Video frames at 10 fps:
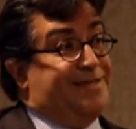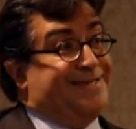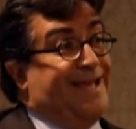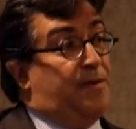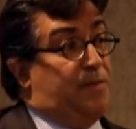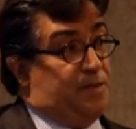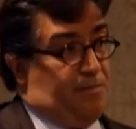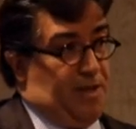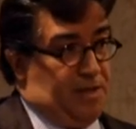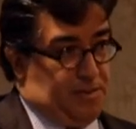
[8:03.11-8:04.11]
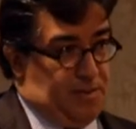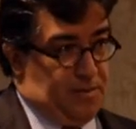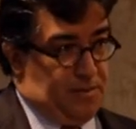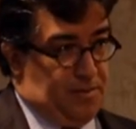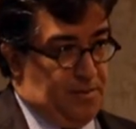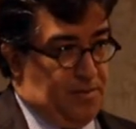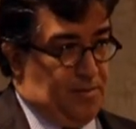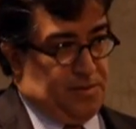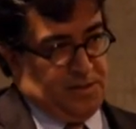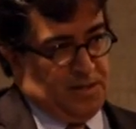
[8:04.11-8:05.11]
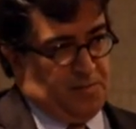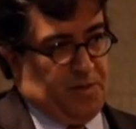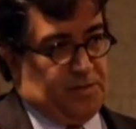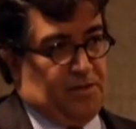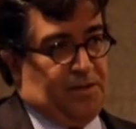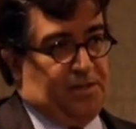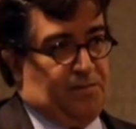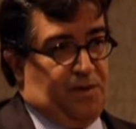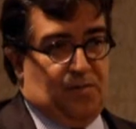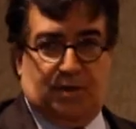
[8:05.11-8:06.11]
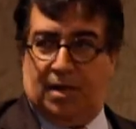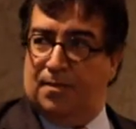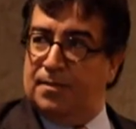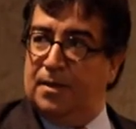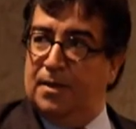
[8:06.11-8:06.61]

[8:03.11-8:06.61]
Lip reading: service management, which is a special discipline we have.